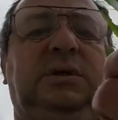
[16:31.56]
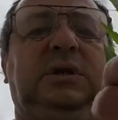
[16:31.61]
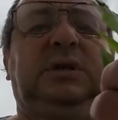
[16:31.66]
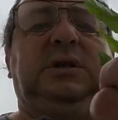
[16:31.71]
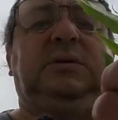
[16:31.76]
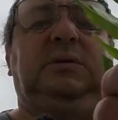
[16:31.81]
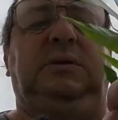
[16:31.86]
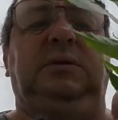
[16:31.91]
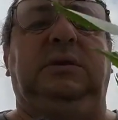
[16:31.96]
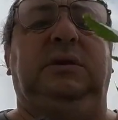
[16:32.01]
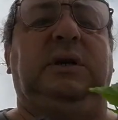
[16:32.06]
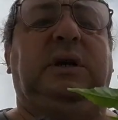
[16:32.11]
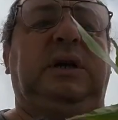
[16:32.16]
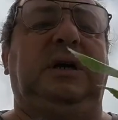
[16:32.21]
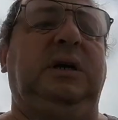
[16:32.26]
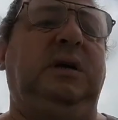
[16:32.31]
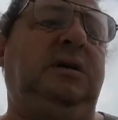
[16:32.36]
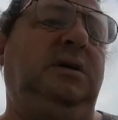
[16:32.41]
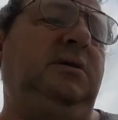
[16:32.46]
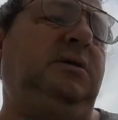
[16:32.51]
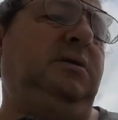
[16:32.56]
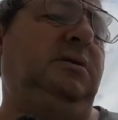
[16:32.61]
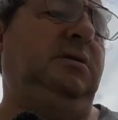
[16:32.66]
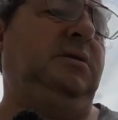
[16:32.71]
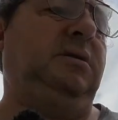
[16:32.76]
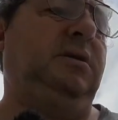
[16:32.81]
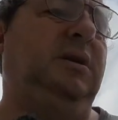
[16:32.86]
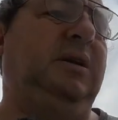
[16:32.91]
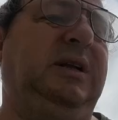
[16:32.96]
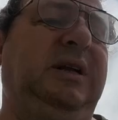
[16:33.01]
this one dry,
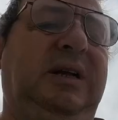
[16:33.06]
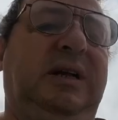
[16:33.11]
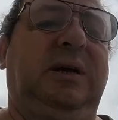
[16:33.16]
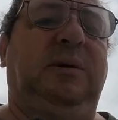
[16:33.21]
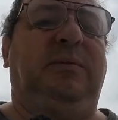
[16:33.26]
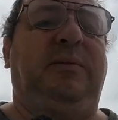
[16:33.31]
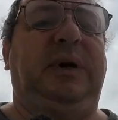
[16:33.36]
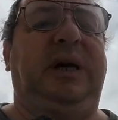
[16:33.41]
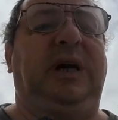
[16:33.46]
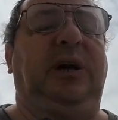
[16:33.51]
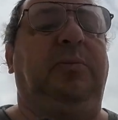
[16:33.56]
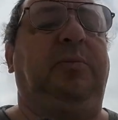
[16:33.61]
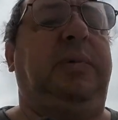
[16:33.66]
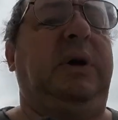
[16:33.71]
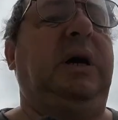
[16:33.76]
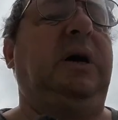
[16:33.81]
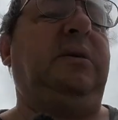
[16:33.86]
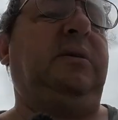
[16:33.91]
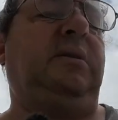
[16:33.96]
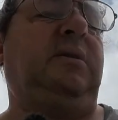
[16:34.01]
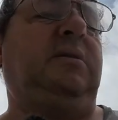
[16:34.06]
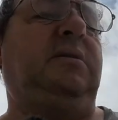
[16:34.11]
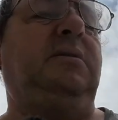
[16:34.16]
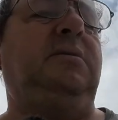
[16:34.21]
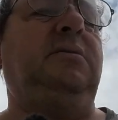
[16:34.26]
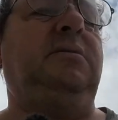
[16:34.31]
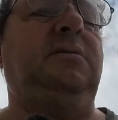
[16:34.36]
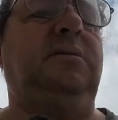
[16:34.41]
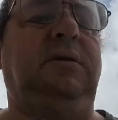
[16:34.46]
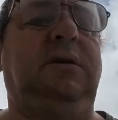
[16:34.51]
make powder,
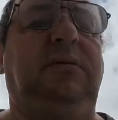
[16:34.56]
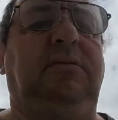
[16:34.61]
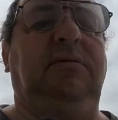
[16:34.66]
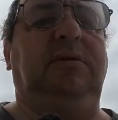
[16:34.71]
that